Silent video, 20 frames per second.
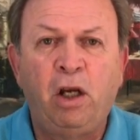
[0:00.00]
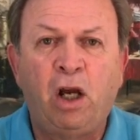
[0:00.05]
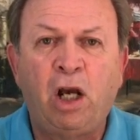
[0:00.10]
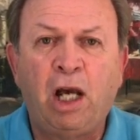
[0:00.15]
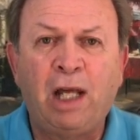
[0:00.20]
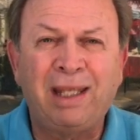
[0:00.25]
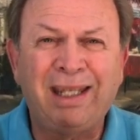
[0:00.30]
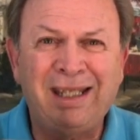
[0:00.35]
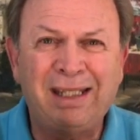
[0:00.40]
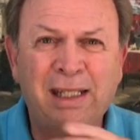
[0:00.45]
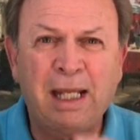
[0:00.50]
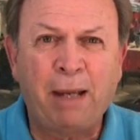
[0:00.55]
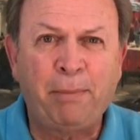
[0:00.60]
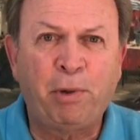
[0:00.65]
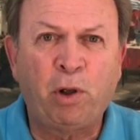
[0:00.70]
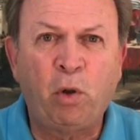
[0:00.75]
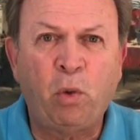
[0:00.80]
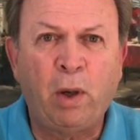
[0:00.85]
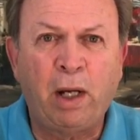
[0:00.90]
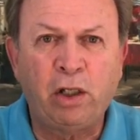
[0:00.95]
All these type
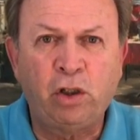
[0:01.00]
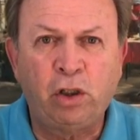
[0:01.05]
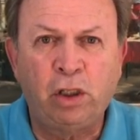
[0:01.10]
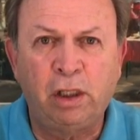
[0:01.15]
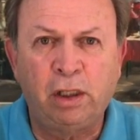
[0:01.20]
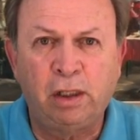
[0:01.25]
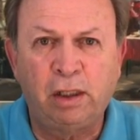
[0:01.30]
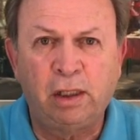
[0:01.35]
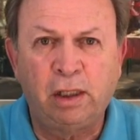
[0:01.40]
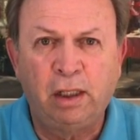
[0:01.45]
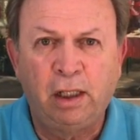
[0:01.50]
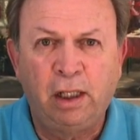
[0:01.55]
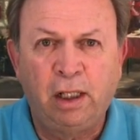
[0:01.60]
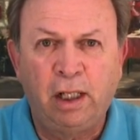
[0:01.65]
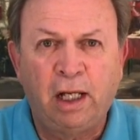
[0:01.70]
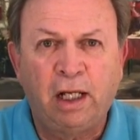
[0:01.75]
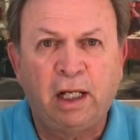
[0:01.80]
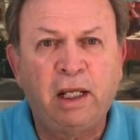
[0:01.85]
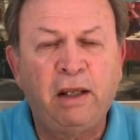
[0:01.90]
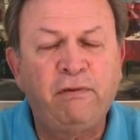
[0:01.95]
of questions
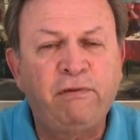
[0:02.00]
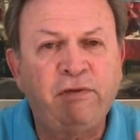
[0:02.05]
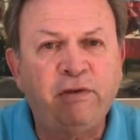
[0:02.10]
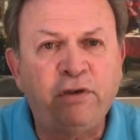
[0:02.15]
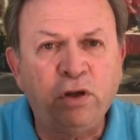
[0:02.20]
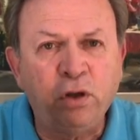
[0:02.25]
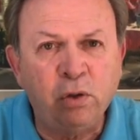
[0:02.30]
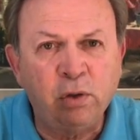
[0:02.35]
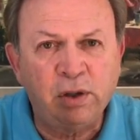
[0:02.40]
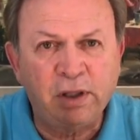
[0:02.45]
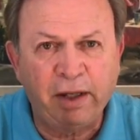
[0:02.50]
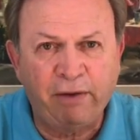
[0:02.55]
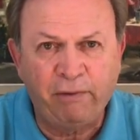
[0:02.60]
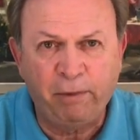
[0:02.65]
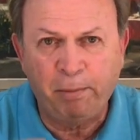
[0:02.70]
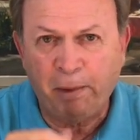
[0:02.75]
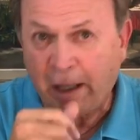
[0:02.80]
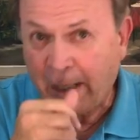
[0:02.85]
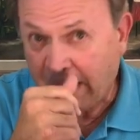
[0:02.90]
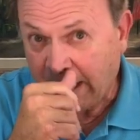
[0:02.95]
confuse
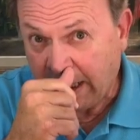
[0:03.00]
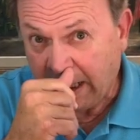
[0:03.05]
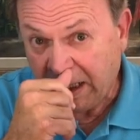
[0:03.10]
everybody.